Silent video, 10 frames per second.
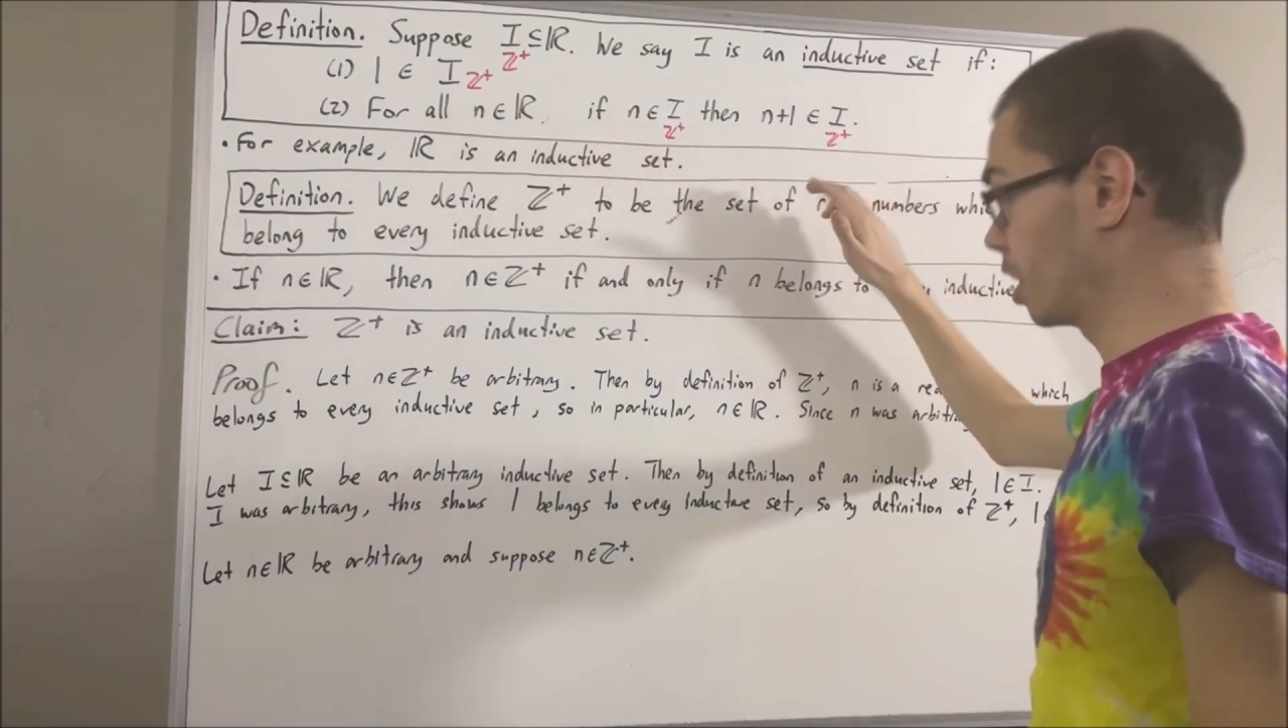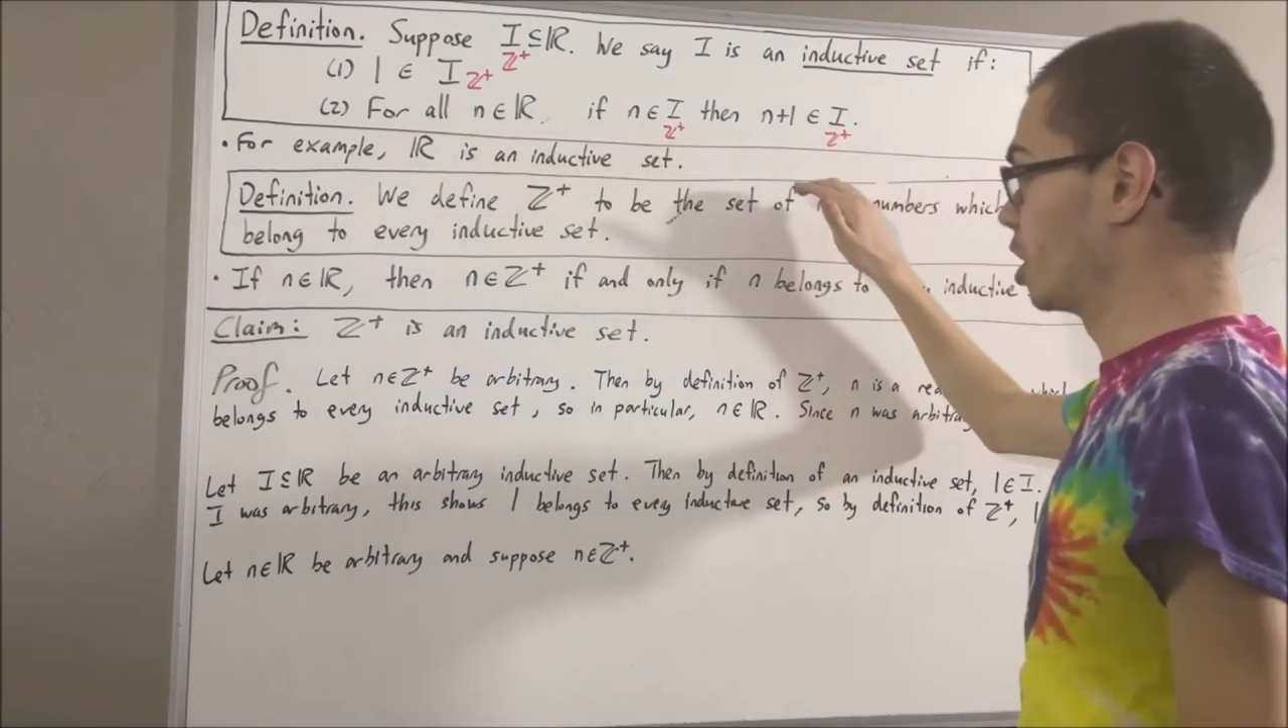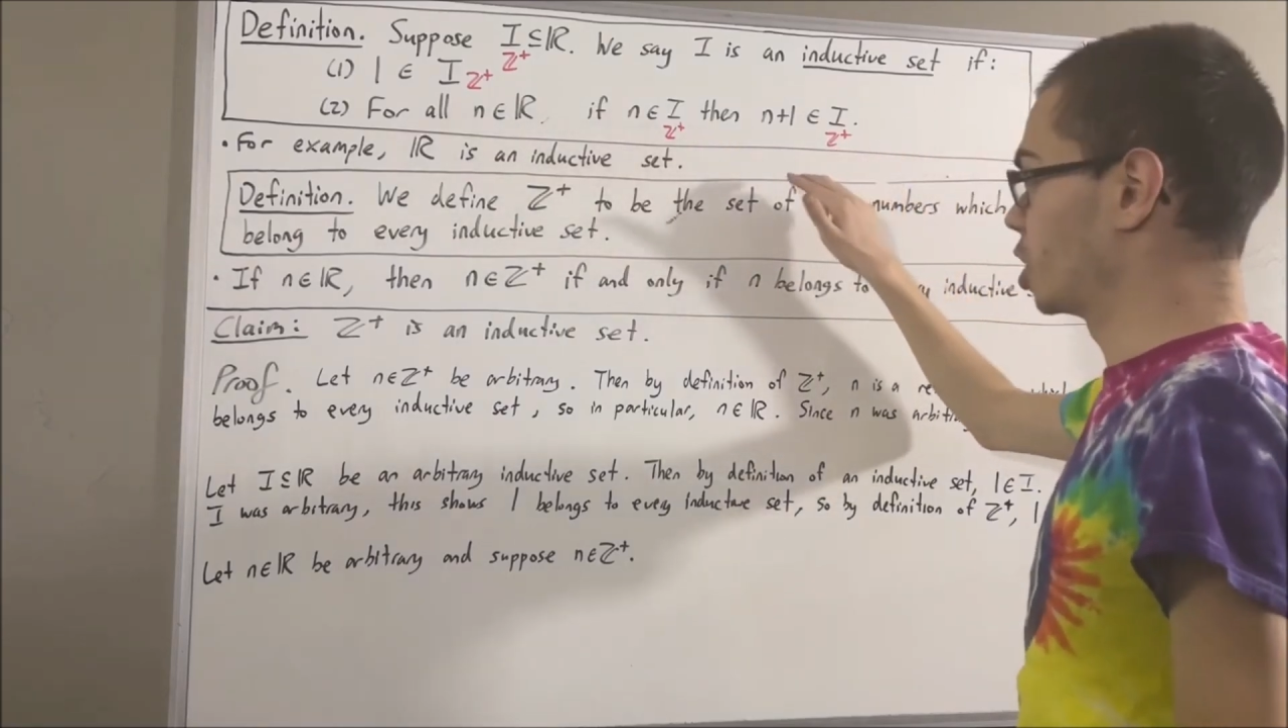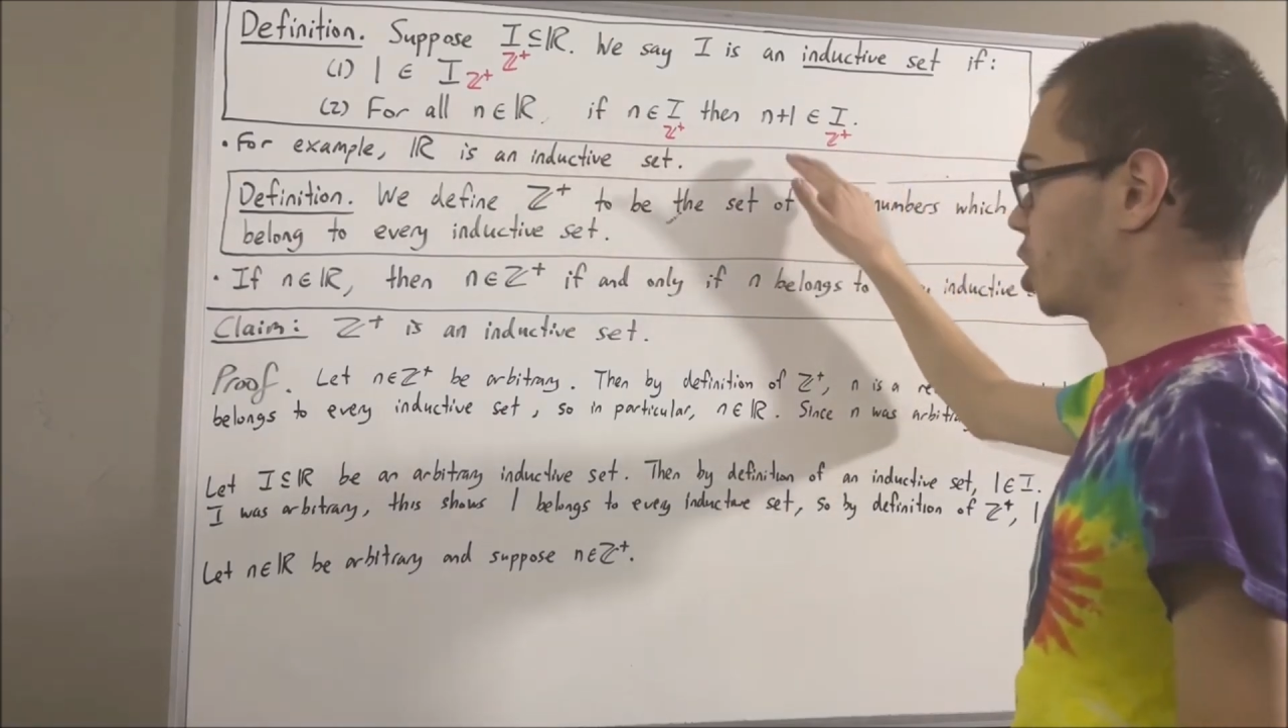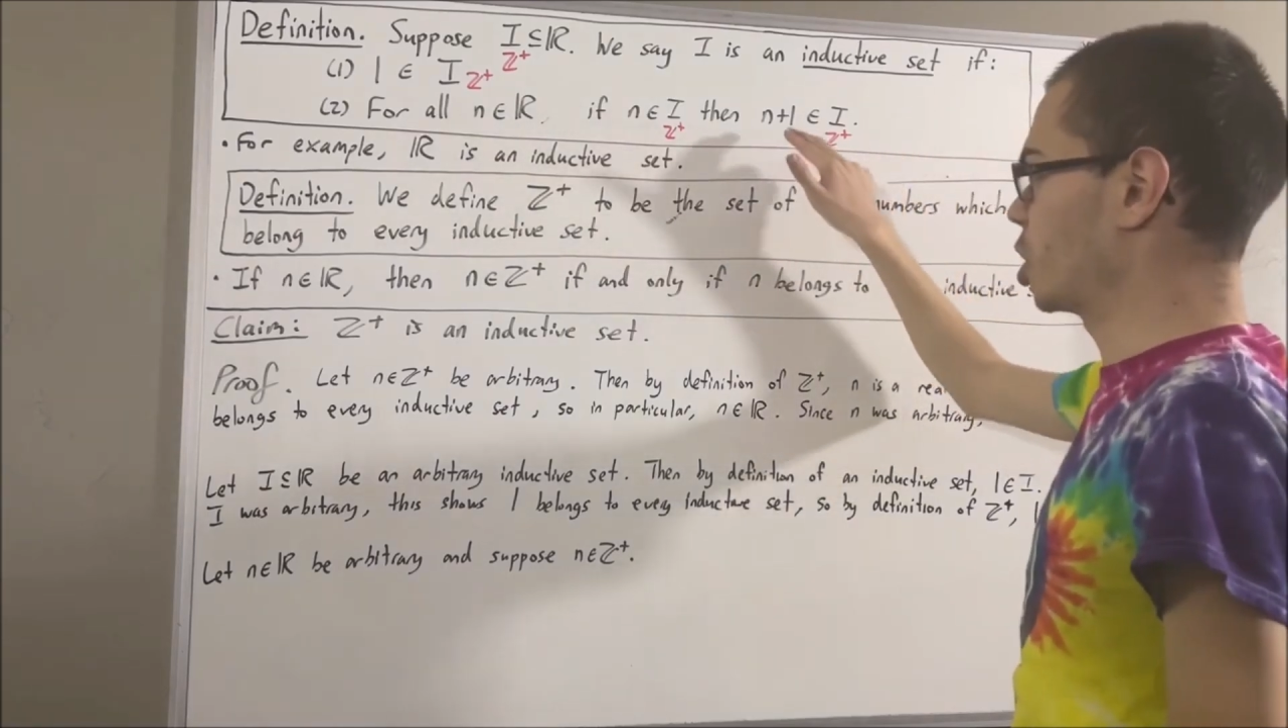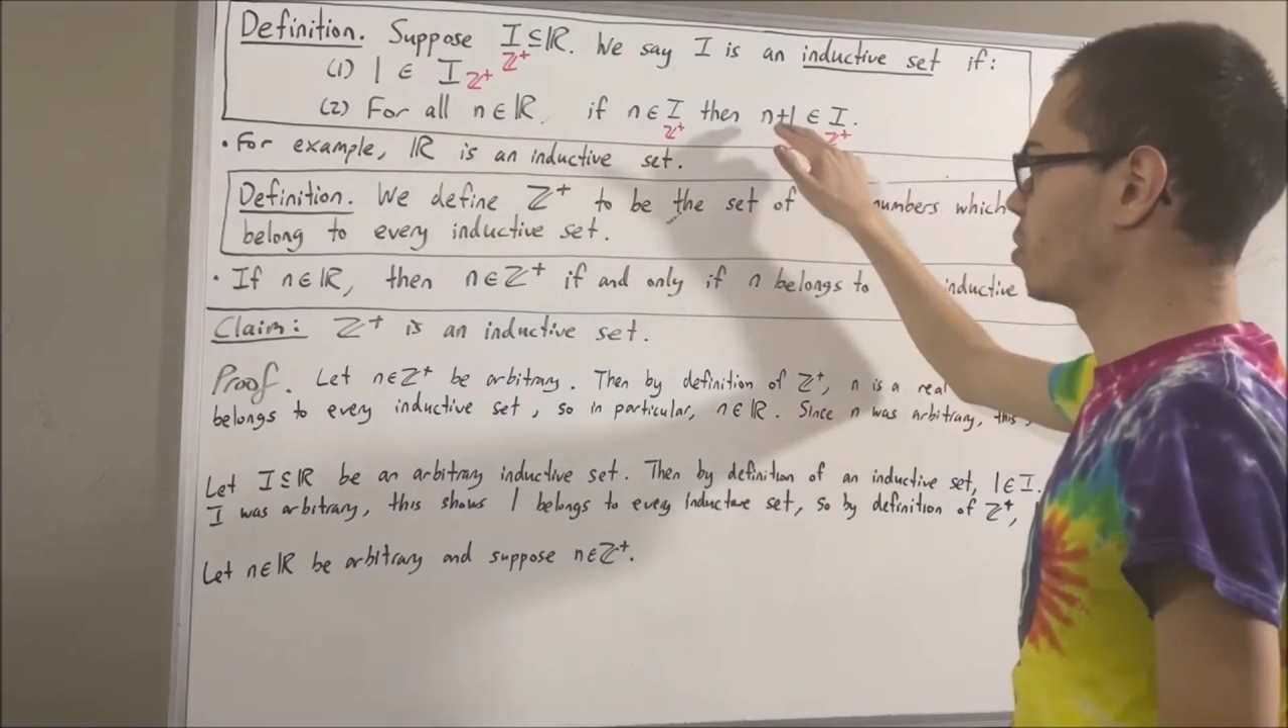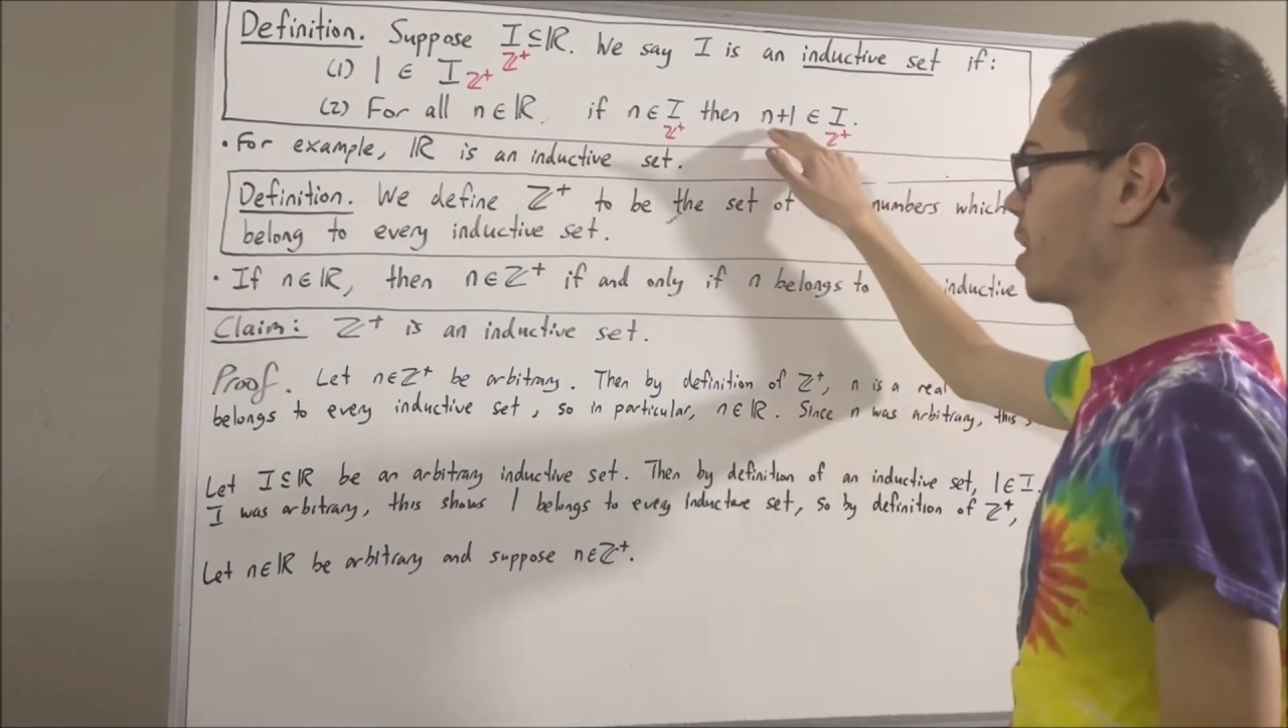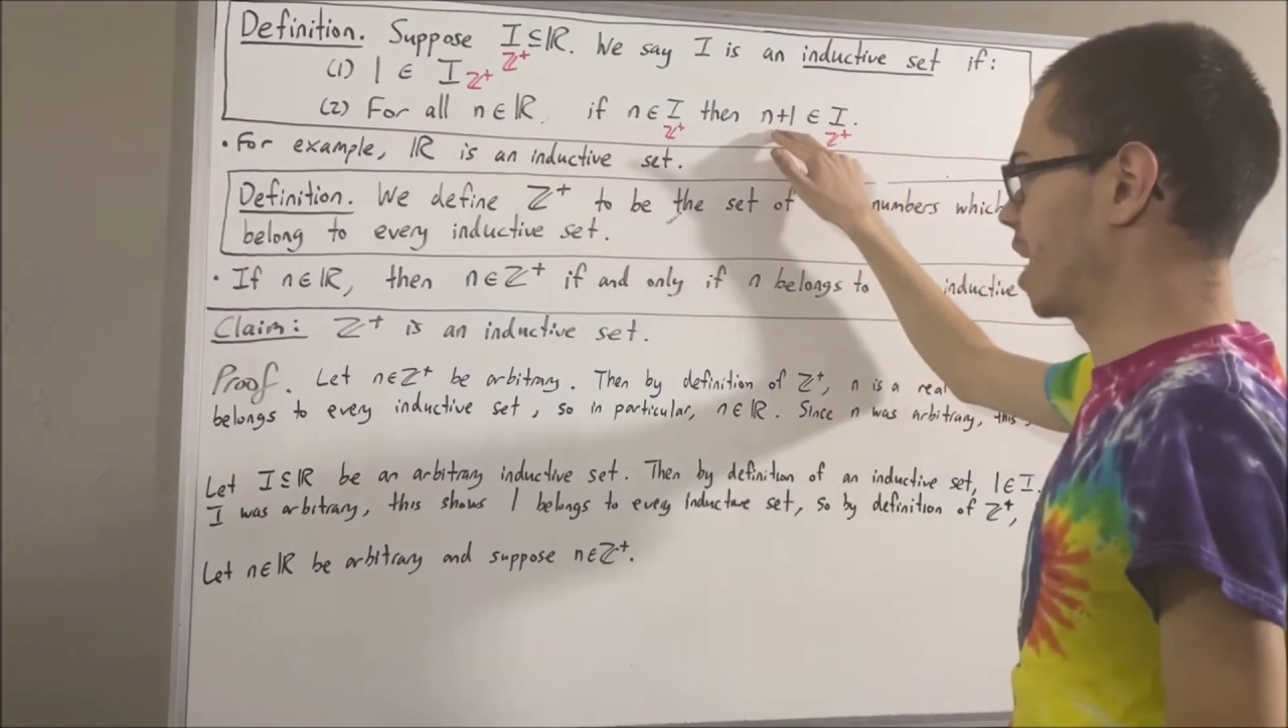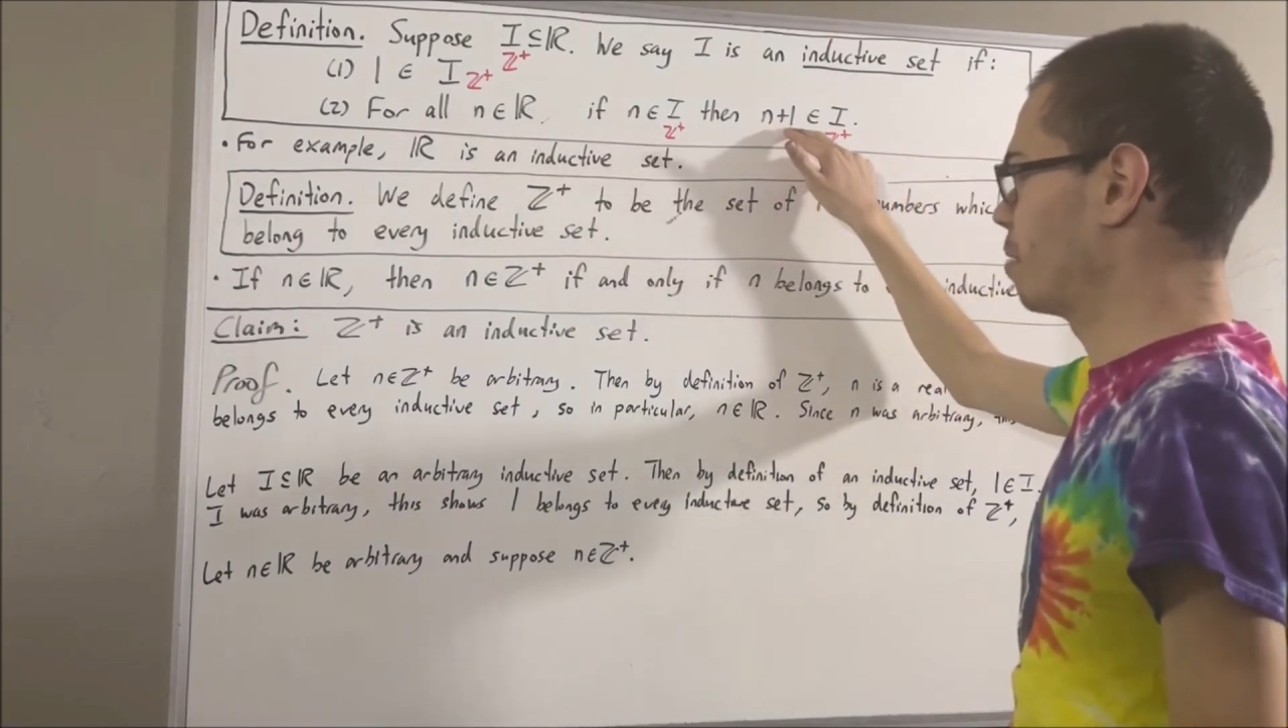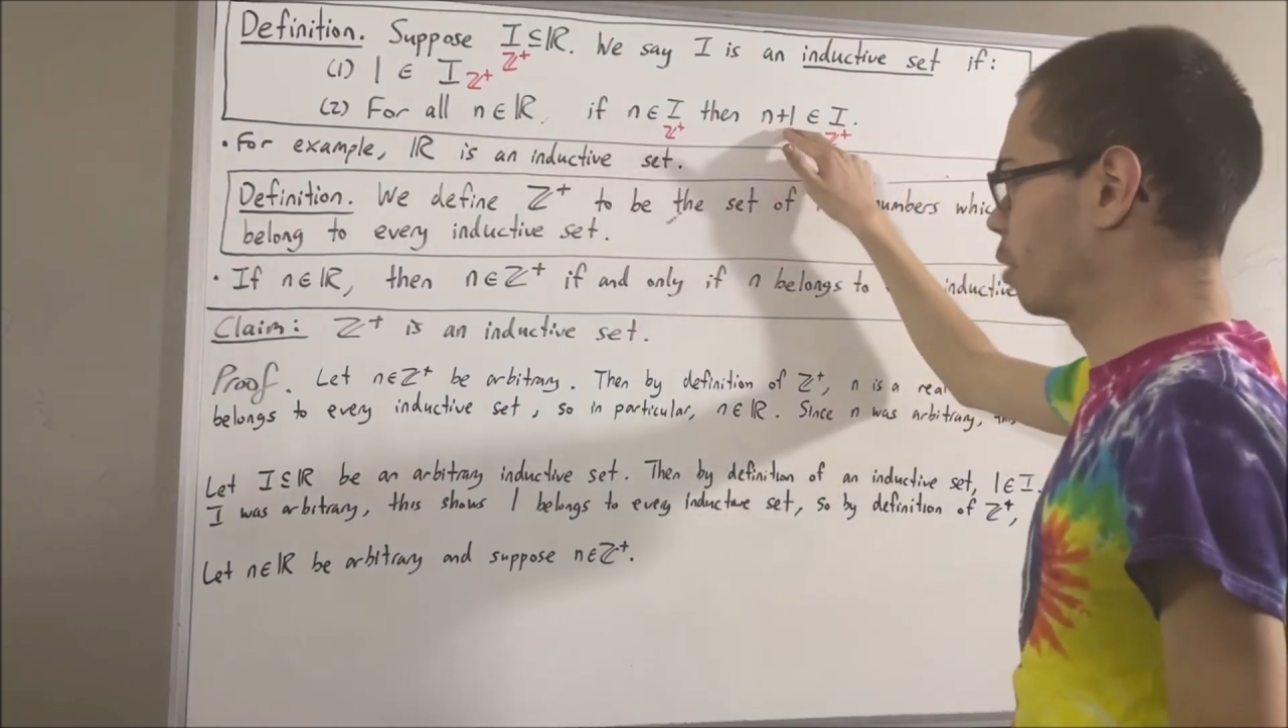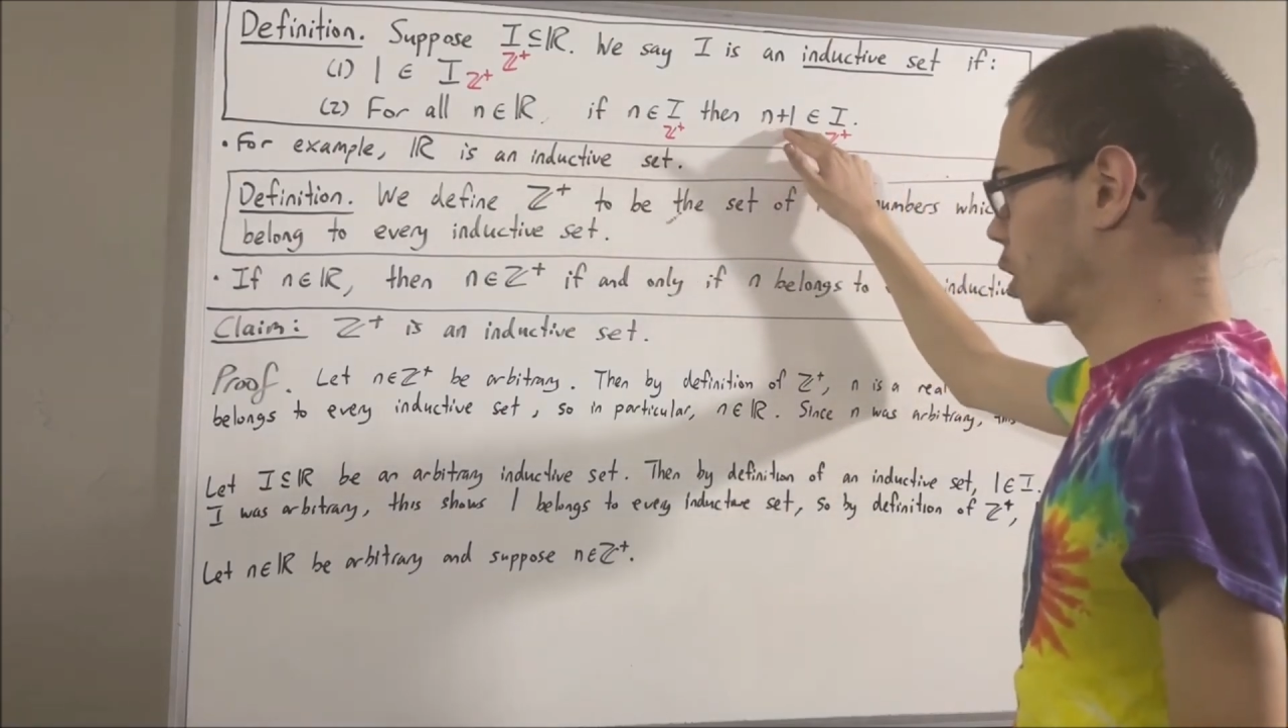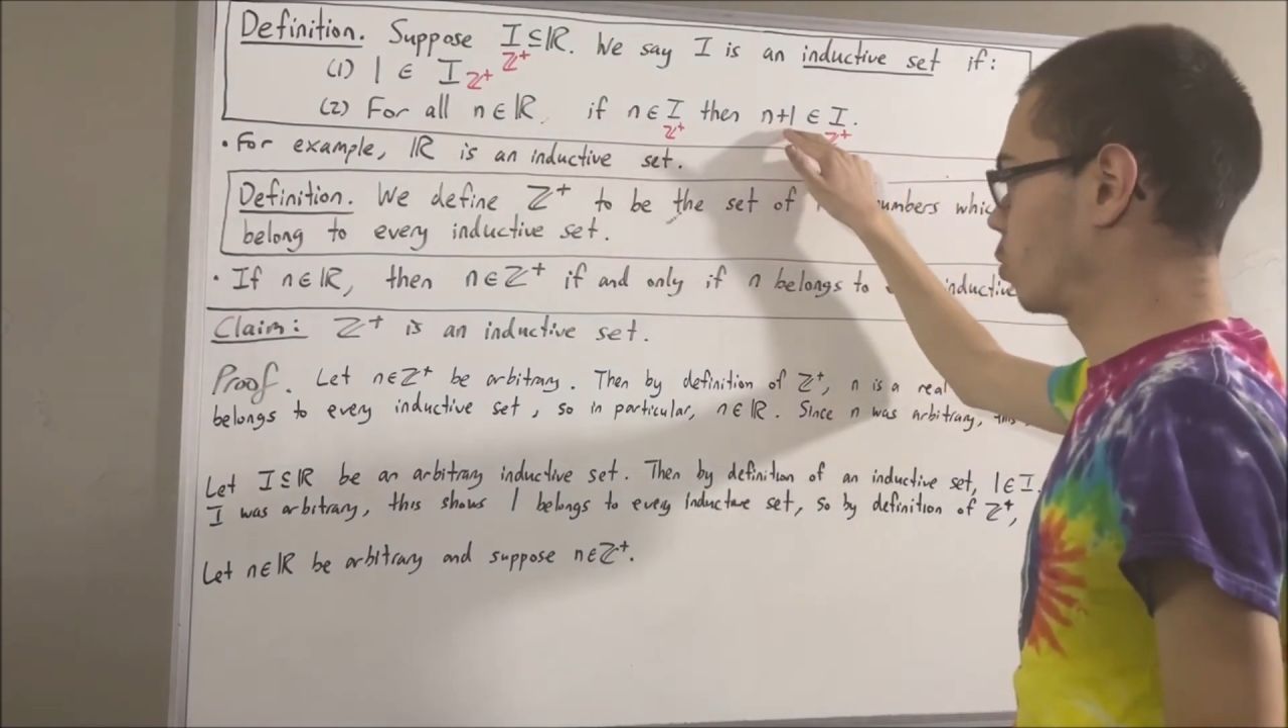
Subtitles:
to show that n plus